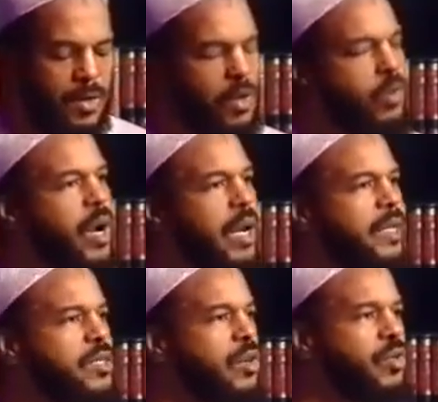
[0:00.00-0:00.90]
So we all
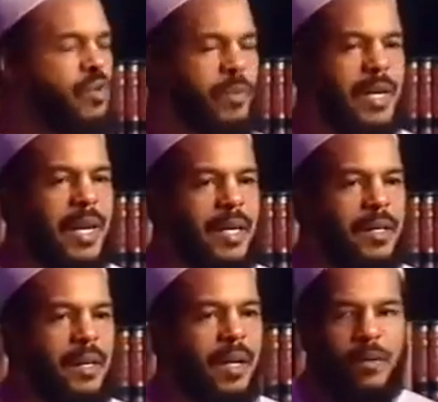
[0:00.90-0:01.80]
had to go swimming
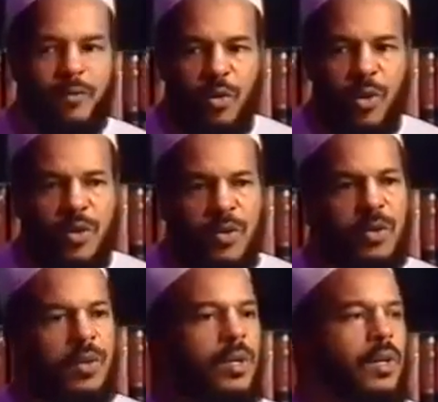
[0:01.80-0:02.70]
naked. And of
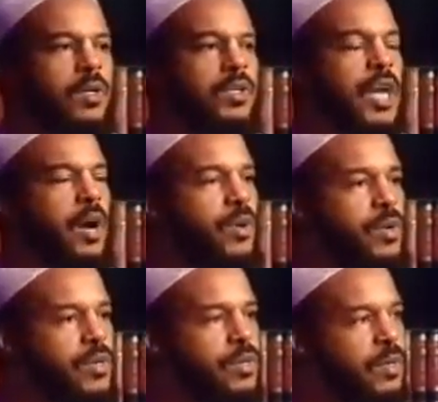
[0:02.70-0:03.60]
course,
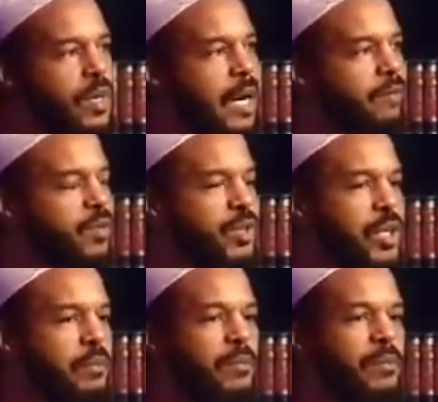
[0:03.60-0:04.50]
showers after
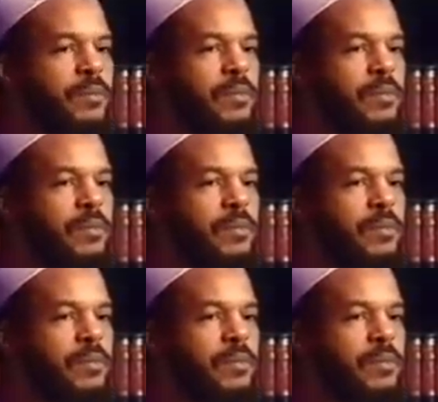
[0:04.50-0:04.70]
gym.